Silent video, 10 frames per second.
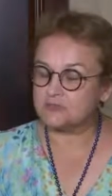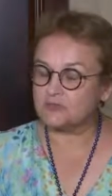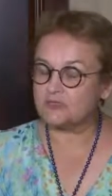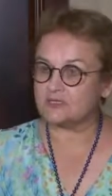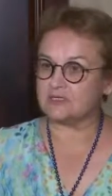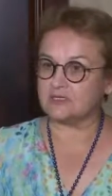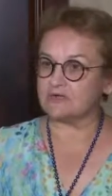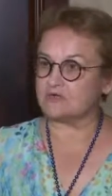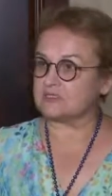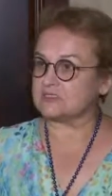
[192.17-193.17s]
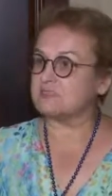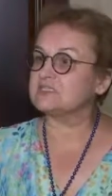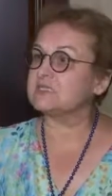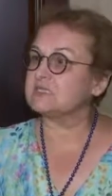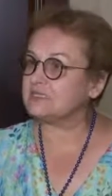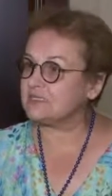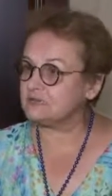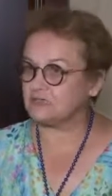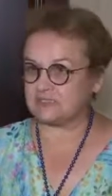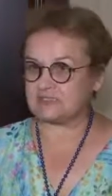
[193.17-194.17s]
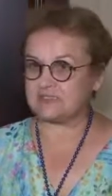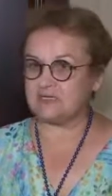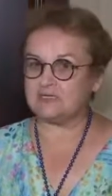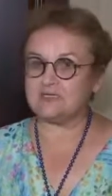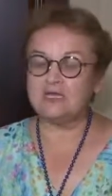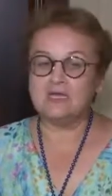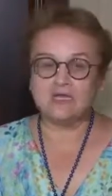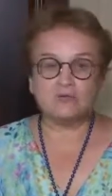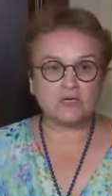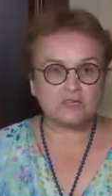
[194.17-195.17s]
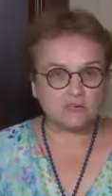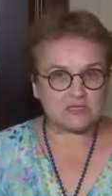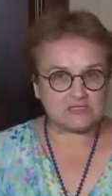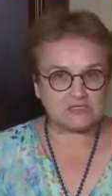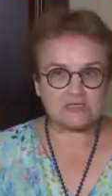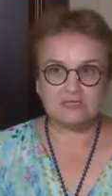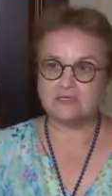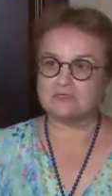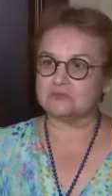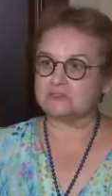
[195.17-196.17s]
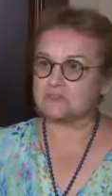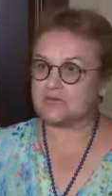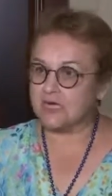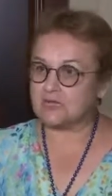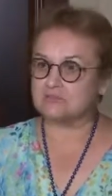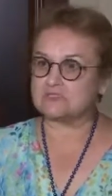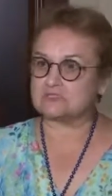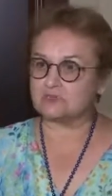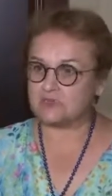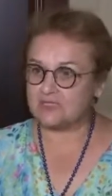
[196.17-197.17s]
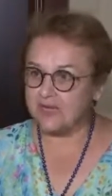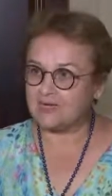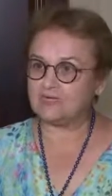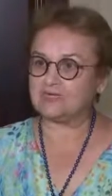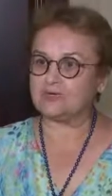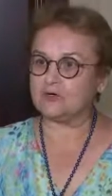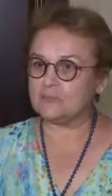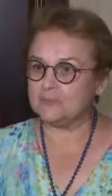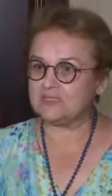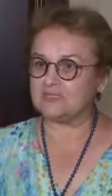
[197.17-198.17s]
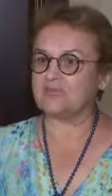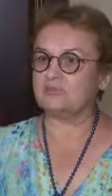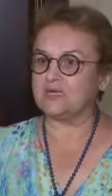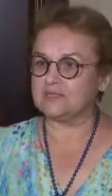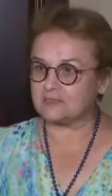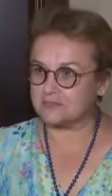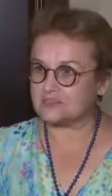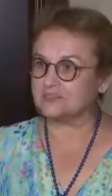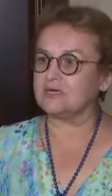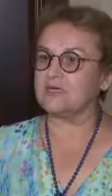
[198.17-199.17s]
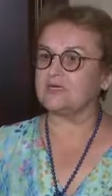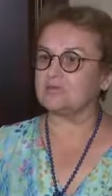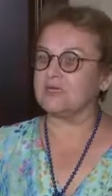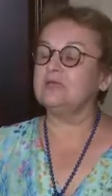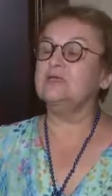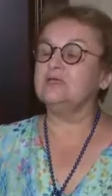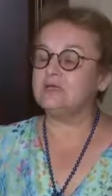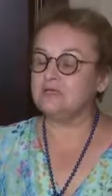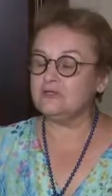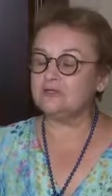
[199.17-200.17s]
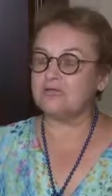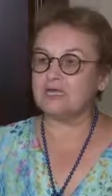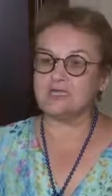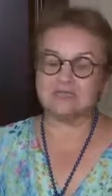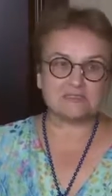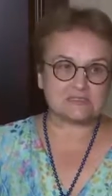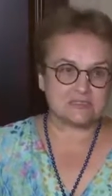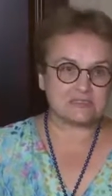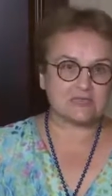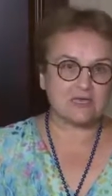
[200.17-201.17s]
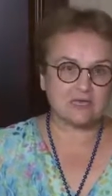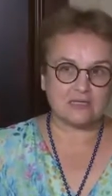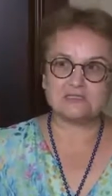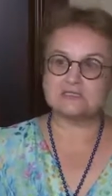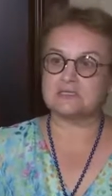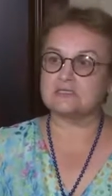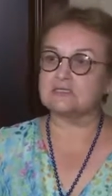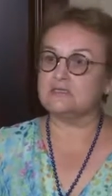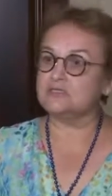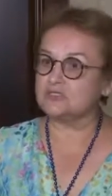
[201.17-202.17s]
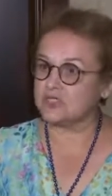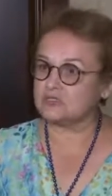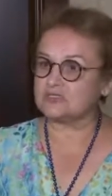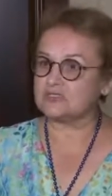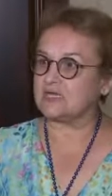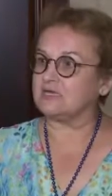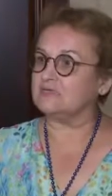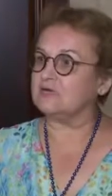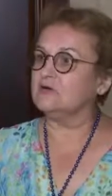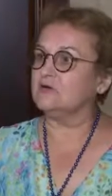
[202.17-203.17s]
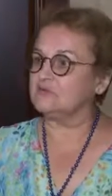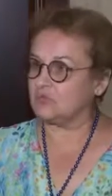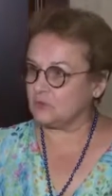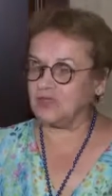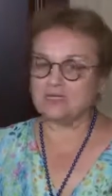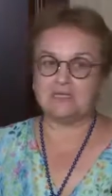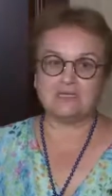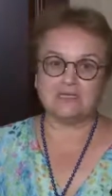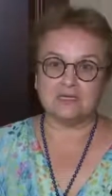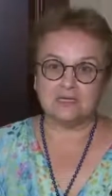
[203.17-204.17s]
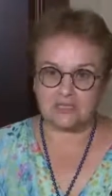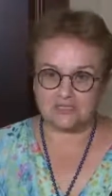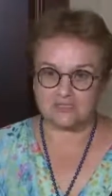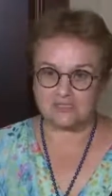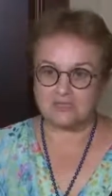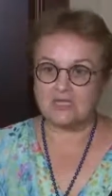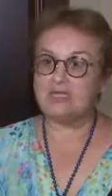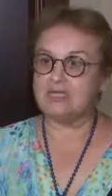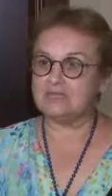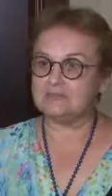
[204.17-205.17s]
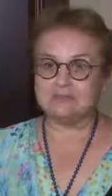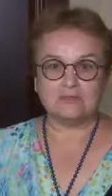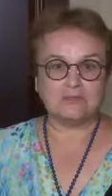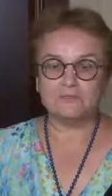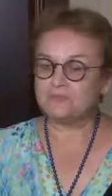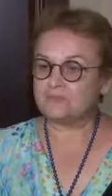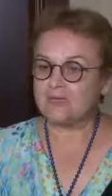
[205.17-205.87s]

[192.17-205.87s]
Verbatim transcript: supporting terrorism is a terrorist state and what we see those crimes brutality committed by the Russian army in Ukraine is nothing else than genocide of the Ukrainian nation and uh,